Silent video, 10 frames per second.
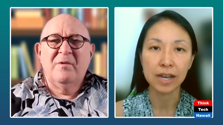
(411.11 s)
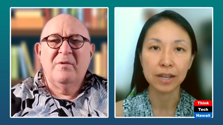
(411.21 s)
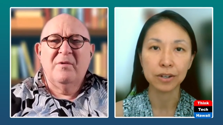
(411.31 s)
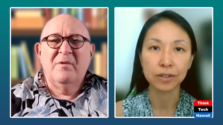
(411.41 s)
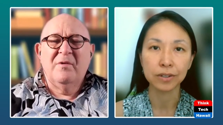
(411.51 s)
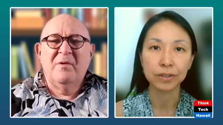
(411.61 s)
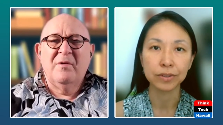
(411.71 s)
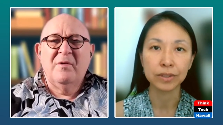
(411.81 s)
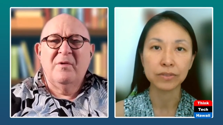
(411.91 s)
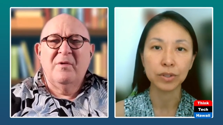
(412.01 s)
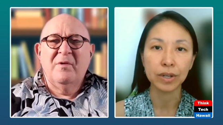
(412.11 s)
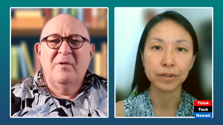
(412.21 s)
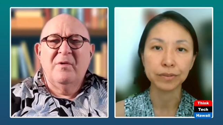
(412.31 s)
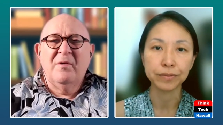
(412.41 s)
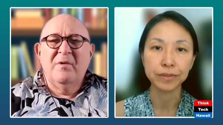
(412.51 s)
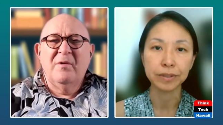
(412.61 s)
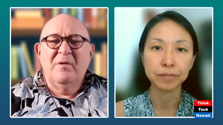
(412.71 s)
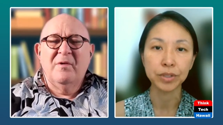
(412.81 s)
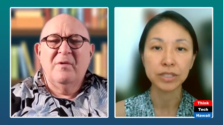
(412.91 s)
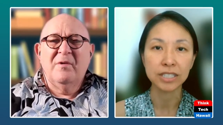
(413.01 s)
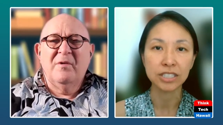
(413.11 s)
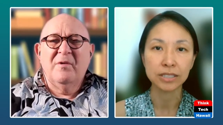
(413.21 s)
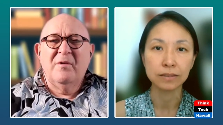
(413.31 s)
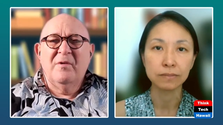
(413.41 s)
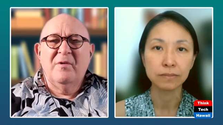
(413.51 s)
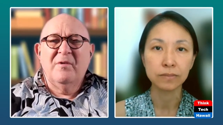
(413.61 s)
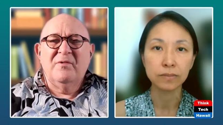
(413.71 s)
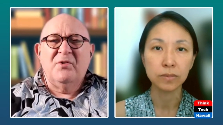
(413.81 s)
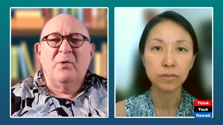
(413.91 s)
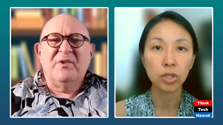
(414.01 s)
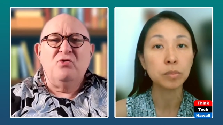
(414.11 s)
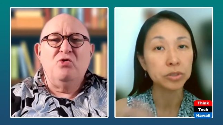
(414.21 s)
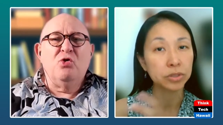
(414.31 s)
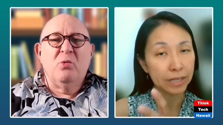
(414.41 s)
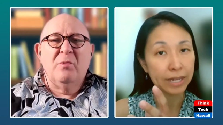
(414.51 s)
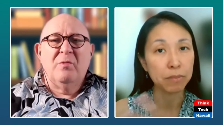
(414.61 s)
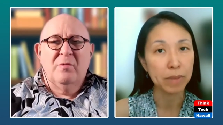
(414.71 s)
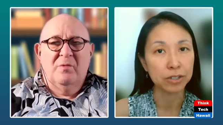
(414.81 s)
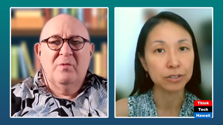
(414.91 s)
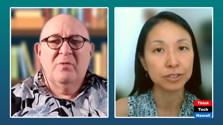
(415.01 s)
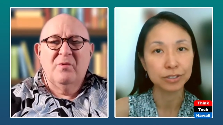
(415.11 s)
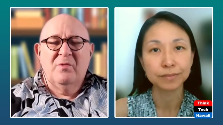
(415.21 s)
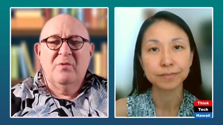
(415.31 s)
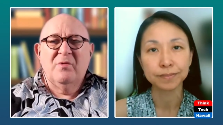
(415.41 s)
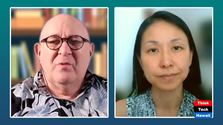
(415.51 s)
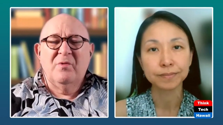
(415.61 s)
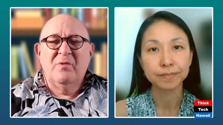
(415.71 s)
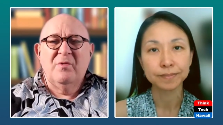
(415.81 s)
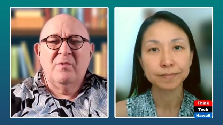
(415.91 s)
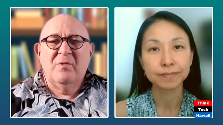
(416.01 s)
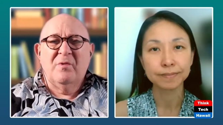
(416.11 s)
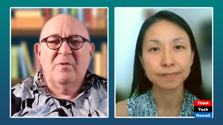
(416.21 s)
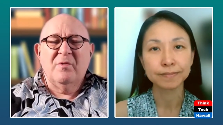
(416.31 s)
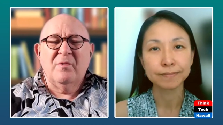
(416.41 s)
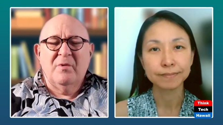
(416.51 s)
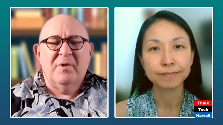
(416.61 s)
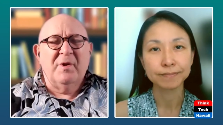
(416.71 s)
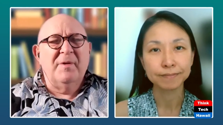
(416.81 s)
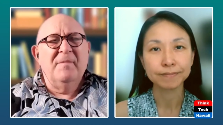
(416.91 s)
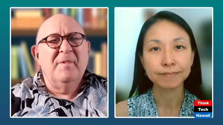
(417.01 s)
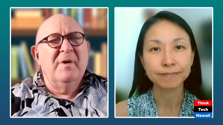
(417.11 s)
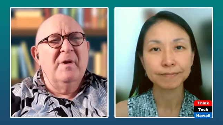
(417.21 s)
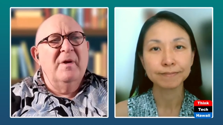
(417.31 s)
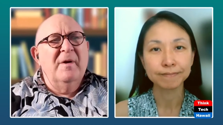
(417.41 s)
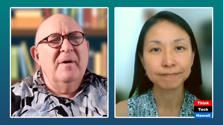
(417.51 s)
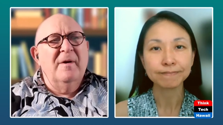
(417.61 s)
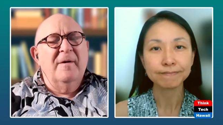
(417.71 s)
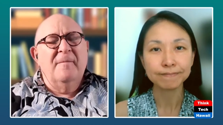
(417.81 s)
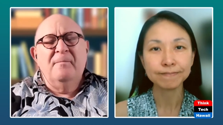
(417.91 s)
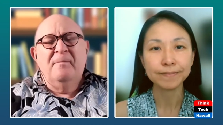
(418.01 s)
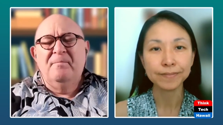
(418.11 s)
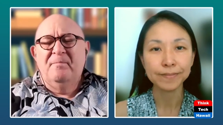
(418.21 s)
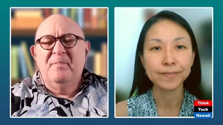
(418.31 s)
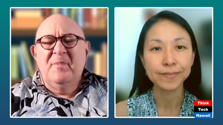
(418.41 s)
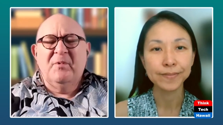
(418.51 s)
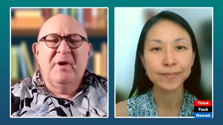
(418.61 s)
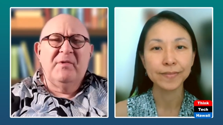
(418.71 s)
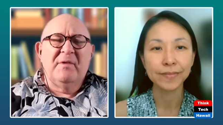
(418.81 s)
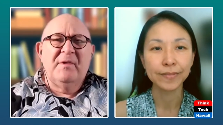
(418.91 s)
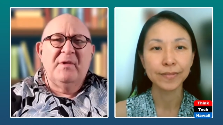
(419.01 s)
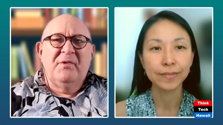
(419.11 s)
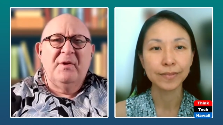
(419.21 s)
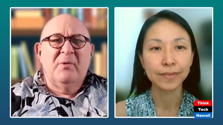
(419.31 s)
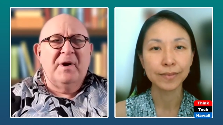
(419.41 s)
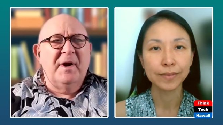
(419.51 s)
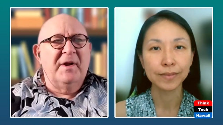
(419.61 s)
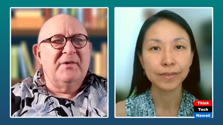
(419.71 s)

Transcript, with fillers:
Speaker 1: higher level of protection.
Speaker 2: So it's almost new, like minors. Okay. Okay. The other thing I wanted to